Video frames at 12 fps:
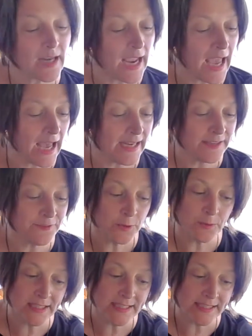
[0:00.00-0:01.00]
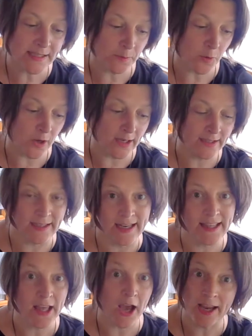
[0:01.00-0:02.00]
add if you need someone, and I
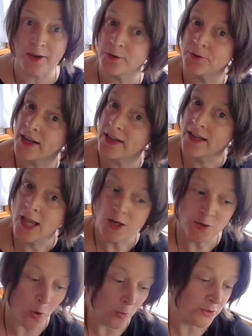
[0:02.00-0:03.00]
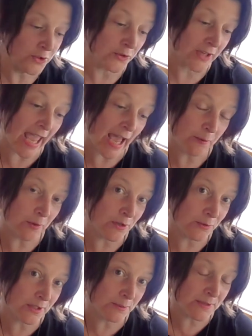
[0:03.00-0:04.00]
thought I could write to hold your cat while
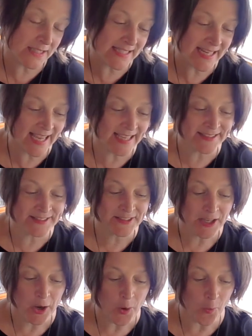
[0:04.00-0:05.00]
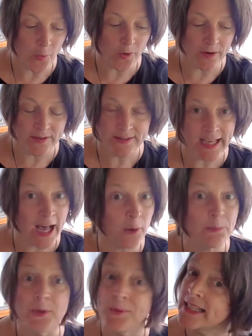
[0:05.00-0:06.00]
you clip its nails, or to
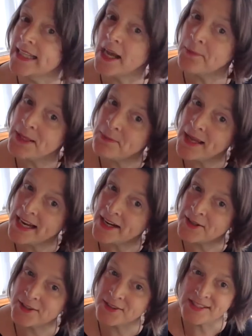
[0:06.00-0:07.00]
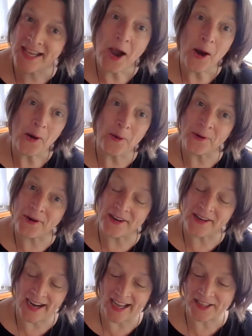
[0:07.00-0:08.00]
help you eat gummy bears,
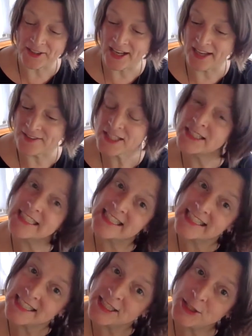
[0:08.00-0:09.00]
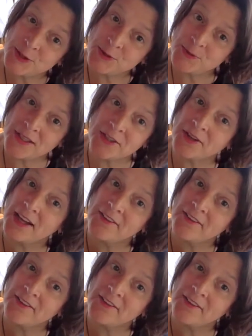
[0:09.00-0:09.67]
or I could have to listen to you when you're